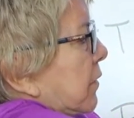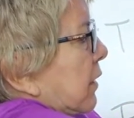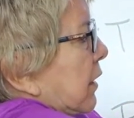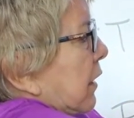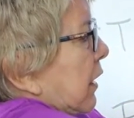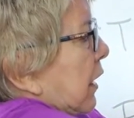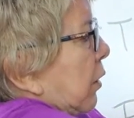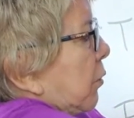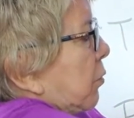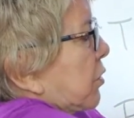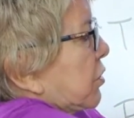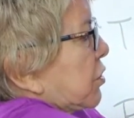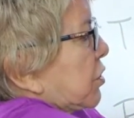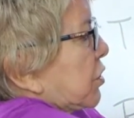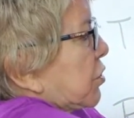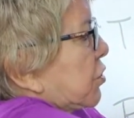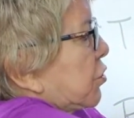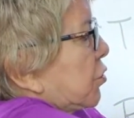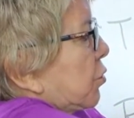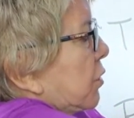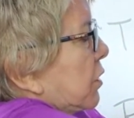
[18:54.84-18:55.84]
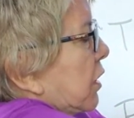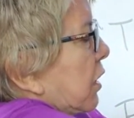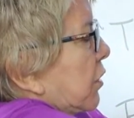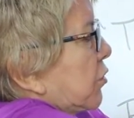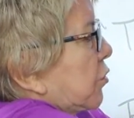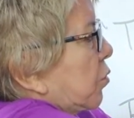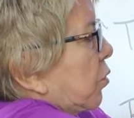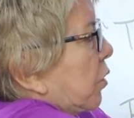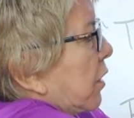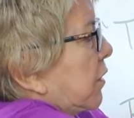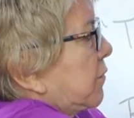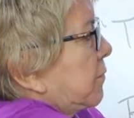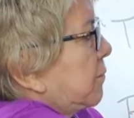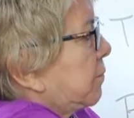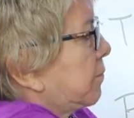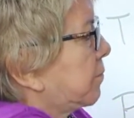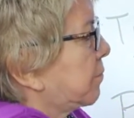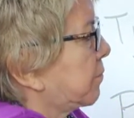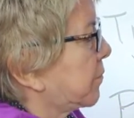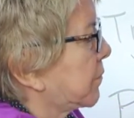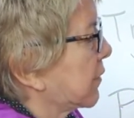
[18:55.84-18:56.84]
then I would just do another one.
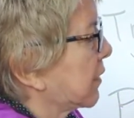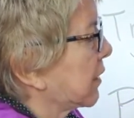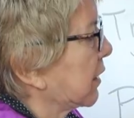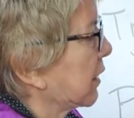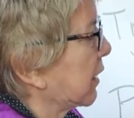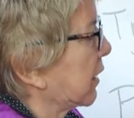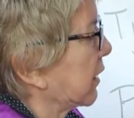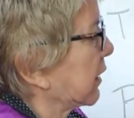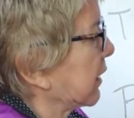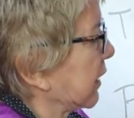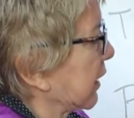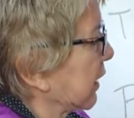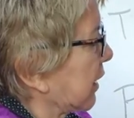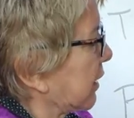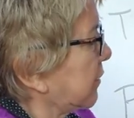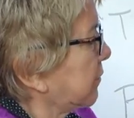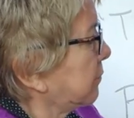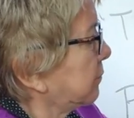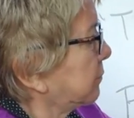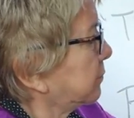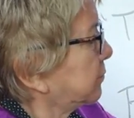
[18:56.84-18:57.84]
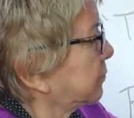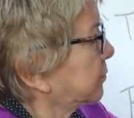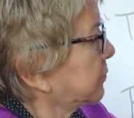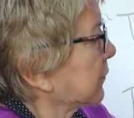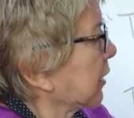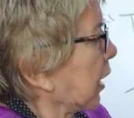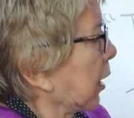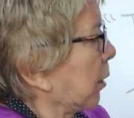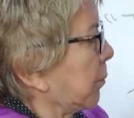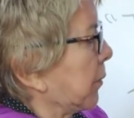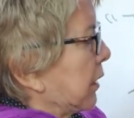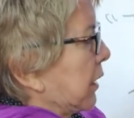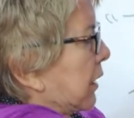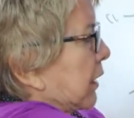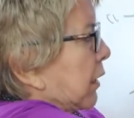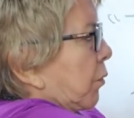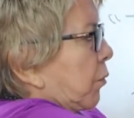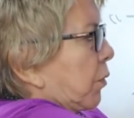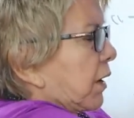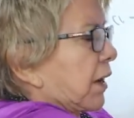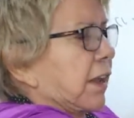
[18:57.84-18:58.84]
Again, how many
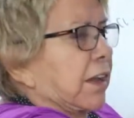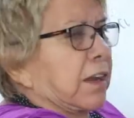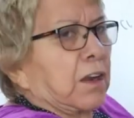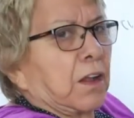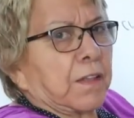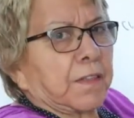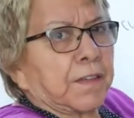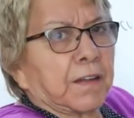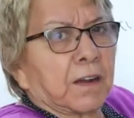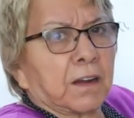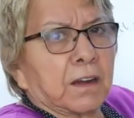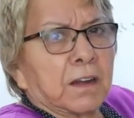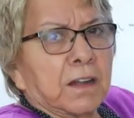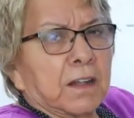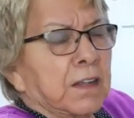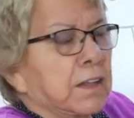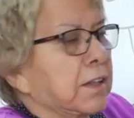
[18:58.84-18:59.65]
can we get on there?